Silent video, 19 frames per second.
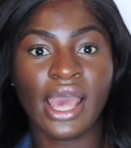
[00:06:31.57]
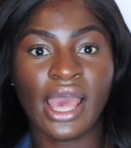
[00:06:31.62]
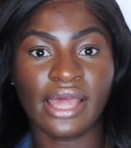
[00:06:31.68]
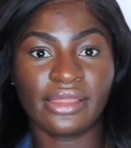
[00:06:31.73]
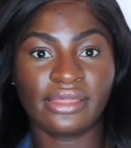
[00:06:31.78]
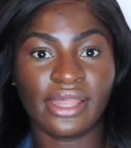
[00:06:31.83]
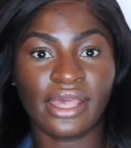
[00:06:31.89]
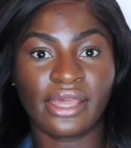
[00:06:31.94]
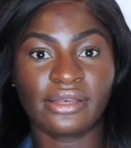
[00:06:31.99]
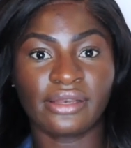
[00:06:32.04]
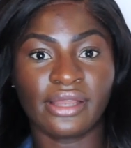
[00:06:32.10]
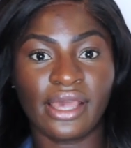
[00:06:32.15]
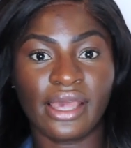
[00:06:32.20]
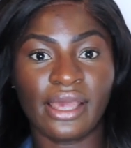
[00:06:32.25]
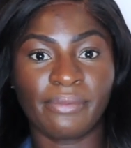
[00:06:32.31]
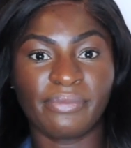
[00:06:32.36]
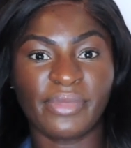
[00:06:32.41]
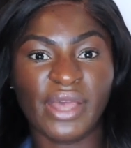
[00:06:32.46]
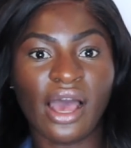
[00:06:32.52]
And then
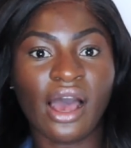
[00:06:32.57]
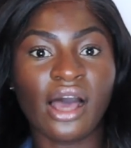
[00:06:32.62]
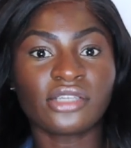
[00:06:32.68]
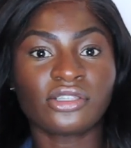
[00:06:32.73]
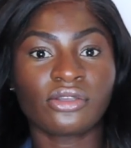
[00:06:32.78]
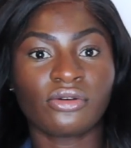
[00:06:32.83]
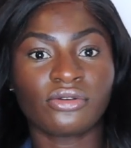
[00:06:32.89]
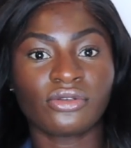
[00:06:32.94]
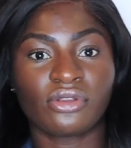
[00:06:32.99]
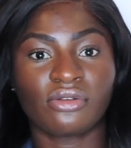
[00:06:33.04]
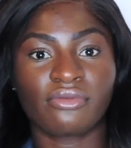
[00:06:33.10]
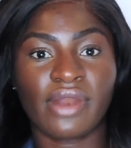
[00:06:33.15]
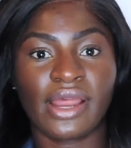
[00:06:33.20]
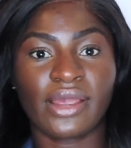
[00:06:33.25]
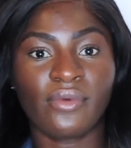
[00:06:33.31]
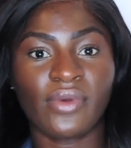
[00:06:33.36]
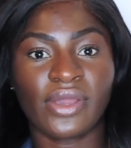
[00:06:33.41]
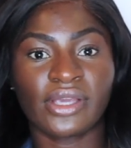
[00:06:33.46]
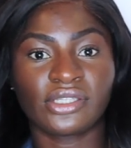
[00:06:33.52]
ask also the
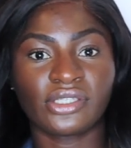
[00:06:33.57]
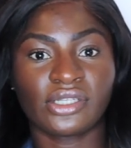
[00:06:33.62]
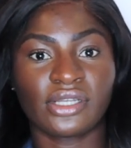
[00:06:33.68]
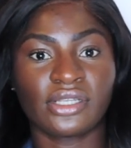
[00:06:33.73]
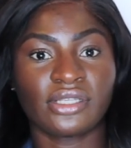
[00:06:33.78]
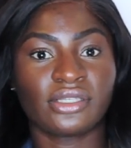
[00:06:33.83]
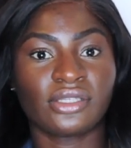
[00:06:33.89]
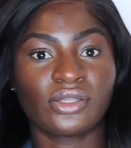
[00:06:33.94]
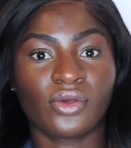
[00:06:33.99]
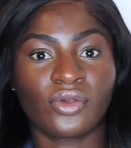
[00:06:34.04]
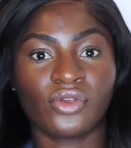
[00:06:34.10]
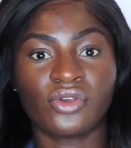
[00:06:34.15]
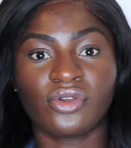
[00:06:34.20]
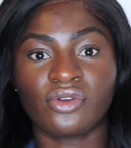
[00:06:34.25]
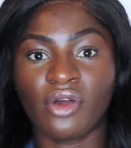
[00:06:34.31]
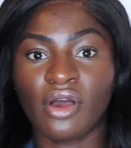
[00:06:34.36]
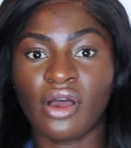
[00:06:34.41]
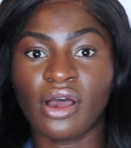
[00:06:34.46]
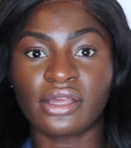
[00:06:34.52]
right questions. So you
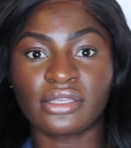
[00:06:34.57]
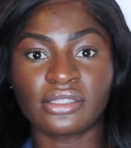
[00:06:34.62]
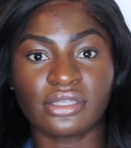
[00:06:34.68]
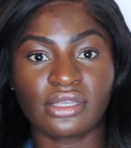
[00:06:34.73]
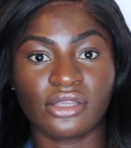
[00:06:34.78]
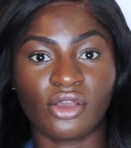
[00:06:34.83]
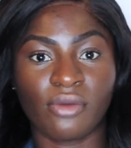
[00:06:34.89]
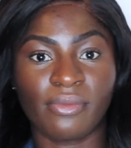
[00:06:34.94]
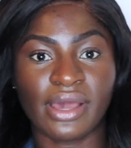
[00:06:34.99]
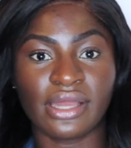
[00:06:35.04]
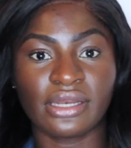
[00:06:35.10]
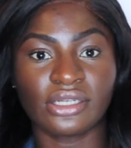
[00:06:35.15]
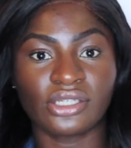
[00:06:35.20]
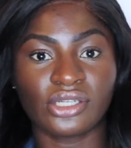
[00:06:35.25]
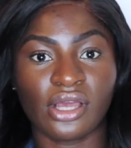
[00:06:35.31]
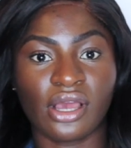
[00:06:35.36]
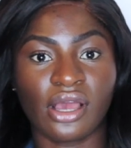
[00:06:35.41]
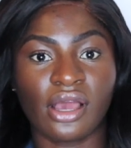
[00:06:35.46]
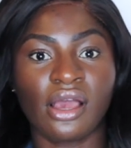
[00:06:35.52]
can ask your
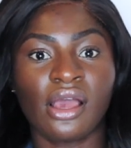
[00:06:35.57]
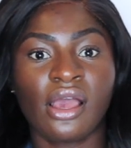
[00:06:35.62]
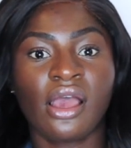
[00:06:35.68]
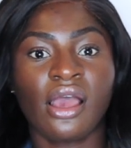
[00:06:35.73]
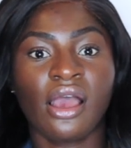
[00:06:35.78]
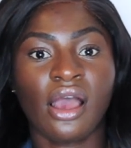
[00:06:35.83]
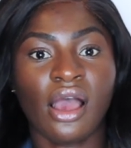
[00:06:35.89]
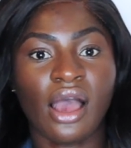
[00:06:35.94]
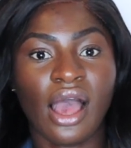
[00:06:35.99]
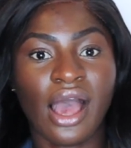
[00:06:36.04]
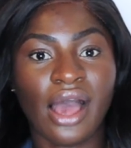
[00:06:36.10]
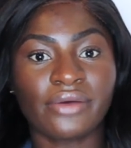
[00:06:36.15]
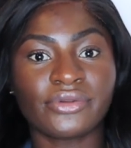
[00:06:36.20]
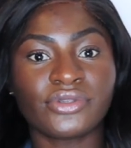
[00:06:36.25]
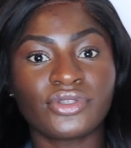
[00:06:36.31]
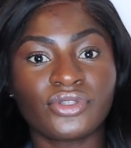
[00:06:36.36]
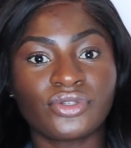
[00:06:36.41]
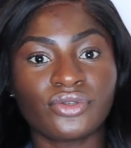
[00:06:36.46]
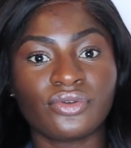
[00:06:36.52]
manager, how
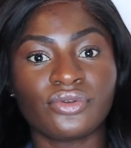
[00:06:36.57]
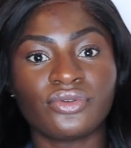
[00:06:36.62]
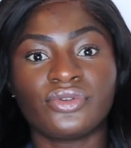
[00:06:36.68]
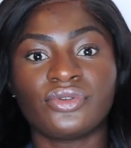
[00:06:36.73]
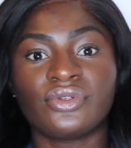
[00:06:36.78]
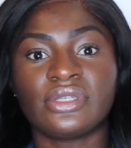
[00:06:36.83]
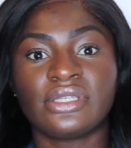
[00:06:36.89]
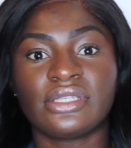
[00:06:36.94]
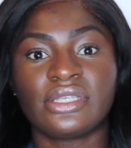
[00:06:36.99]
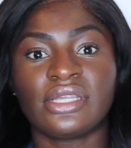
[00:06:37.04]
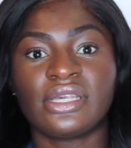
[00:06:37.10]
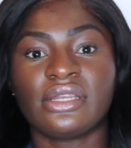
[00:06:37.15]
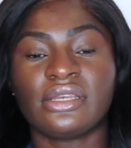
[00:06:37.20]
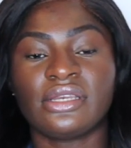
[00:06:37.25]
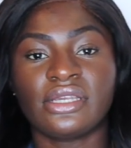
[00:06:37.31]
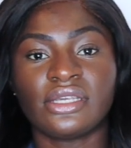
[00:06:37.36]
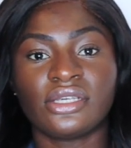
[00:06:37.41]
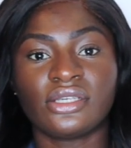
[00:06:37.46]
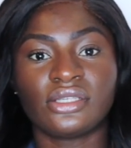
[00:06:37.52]
soon do
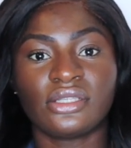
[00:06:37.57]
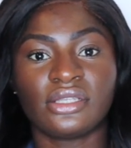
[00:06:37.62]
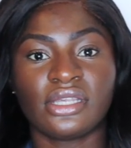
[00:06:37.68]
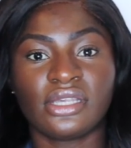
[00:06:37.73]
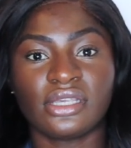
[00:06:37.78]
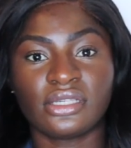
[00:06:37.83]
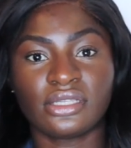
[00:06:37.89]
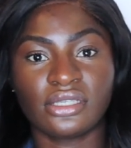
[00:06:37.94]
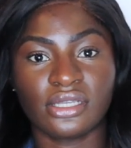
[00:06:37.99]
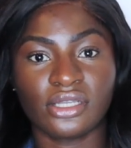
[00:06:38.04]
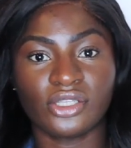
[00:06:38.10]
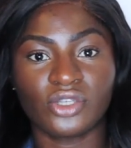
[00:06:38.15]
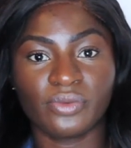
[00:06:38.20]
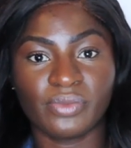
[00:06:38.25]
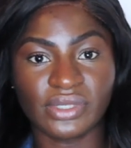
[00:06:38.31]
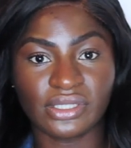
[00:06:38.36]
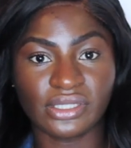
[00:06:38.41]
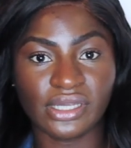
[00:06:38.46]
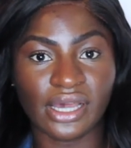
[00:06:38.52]
these need
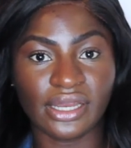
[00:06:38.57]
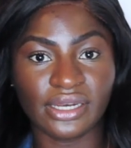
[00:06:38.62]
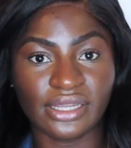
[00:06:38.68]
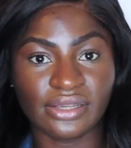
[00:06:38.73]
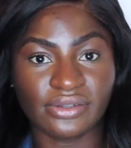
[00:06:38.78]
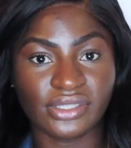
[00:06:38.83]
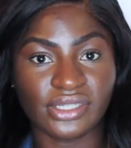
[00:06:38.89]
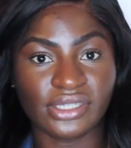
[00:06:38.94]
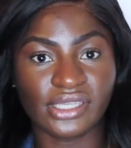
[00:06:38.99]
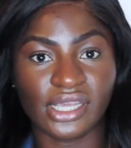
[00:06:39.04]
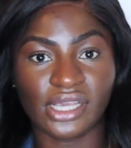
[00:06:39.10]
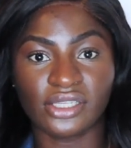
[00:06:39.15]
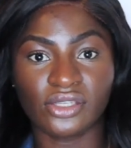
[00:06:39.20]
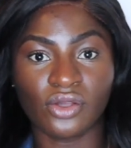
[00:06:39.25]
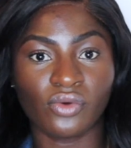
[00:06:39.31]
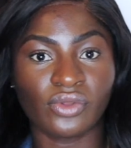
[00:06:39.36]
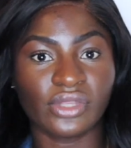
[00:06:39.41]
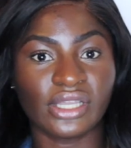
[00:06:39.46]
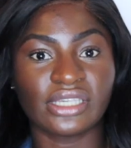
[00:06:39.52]
to be done? If she says,
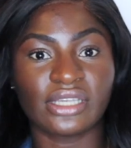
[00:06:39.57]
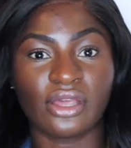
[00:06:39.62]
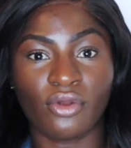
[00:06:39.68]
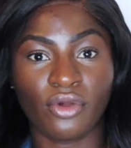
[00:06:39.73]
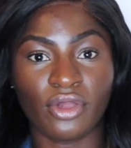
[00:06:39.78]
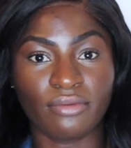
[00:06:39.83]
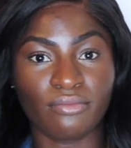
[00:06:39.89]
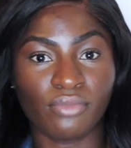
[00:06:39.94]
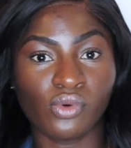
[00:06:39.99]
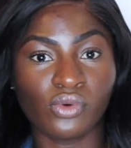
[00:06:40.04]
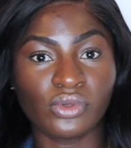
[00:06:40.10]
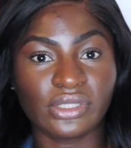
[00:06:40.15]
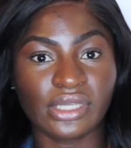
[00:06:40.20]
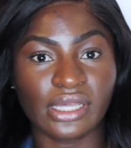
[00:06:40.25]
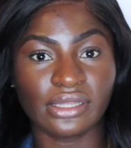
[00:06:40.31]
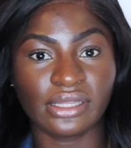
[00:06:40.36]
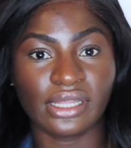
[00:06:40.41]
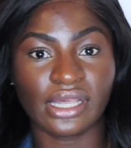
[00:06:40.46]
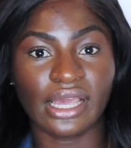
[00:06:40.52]
oh, these are not
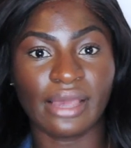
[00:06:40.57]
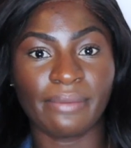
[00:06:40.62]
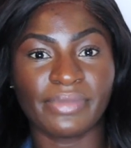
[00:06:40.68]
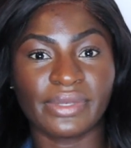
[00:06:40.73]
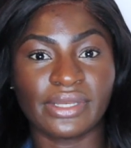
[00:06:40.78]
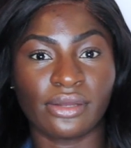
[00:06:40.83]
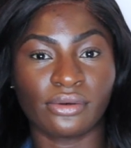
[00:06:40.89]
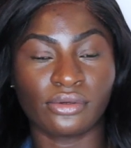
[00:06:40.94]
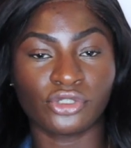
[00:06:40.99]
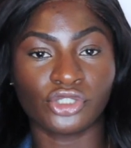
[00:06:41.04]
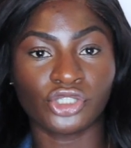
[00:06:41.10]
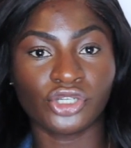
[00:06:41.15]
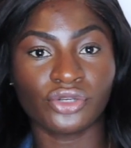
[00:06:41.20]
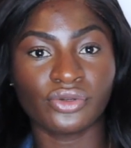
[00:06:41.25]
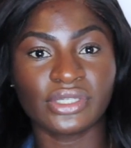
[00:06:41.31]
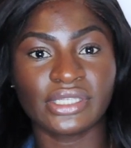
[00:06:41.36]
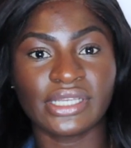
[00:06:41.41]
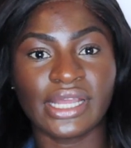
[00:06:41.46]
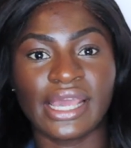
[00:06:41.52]
important, they can be done on
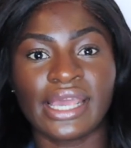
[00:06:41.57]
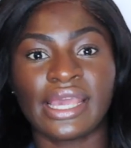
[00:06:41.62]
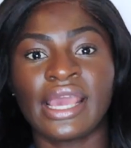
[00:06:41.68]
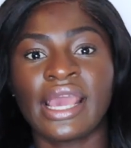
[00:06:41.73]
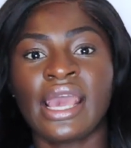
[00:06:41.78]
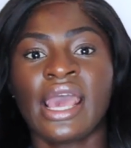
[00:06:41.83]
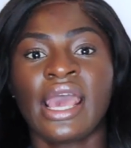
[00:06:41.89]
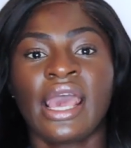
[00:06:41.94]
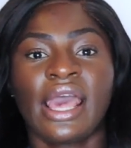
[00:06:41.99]
Tuesday.